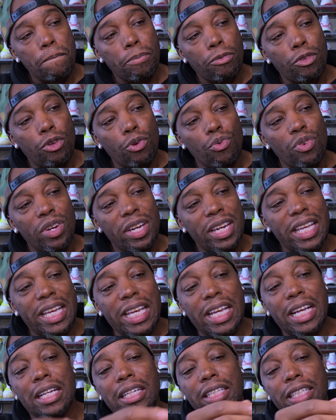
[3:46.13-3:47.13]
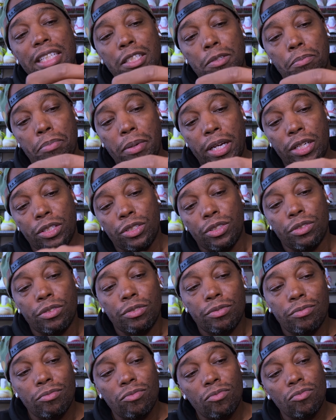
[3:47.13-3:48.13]
uniquely special.
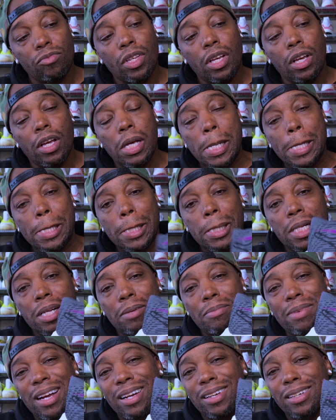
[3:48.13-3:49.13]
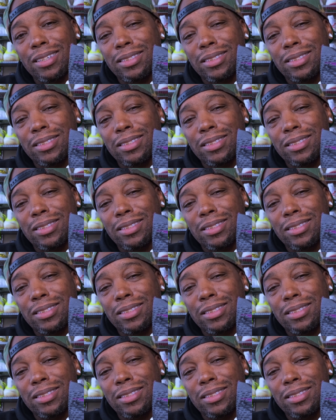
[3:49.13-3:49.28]
I'm not going to